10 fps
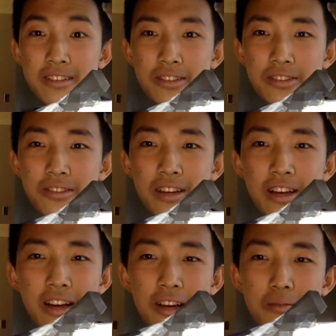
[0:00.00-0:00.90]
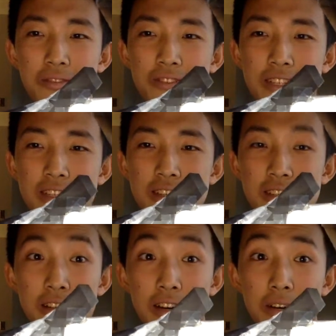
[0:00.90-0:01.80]
So I hope to fix
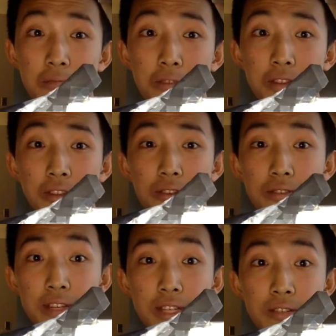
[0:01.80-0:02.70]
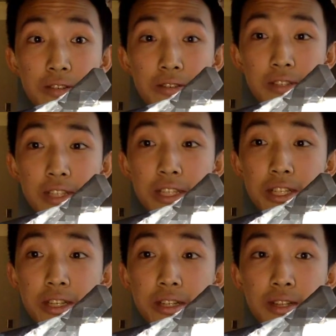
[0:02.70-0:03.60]
this with the new internal
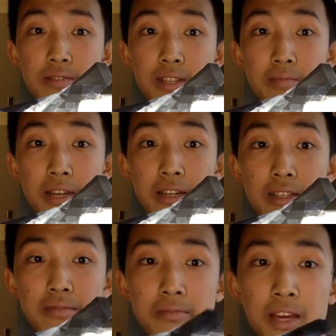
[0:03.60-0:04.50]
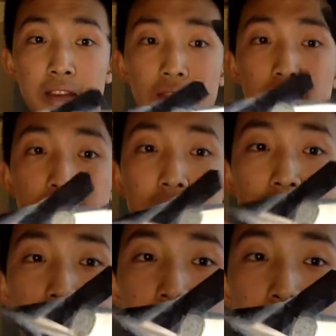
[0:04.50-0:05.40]
CG shifting mechanism. The only
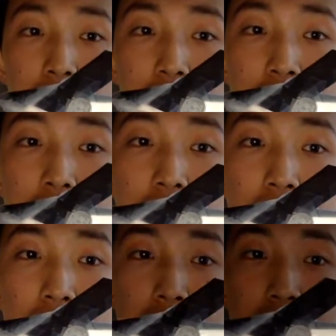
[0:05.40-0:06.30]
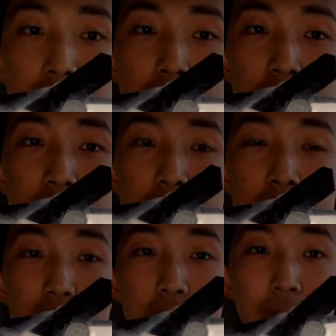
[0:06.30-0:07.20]
reason it's left out like this is
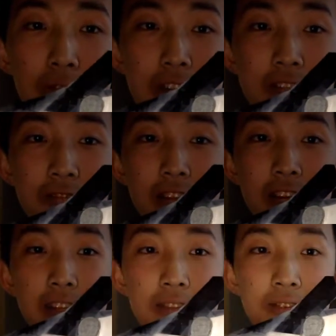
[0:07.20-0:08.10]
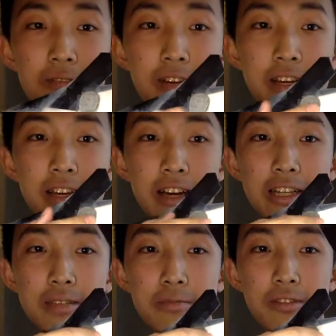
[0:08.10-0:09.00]
because when I want to fly it a different way, I
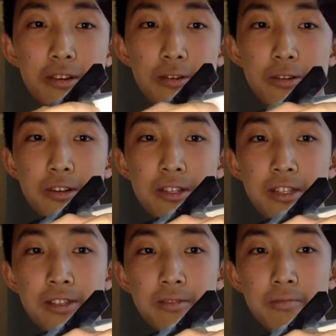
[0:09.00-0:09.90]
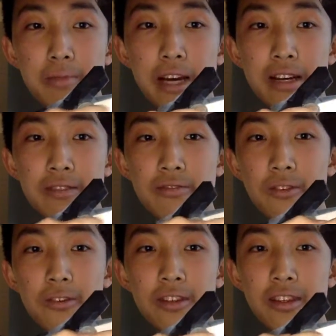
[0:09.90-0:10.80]
just move the quarters back and
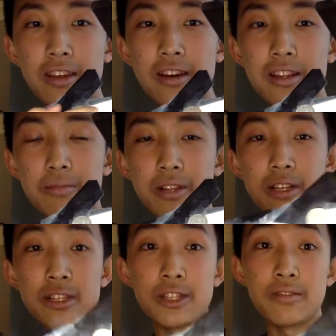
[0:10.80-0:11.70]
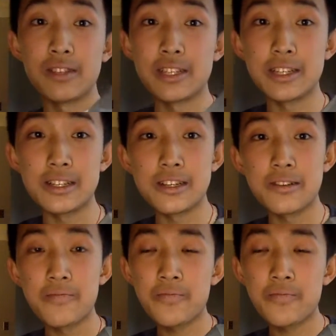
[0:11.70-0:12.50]
forth on the plane to shift the CG.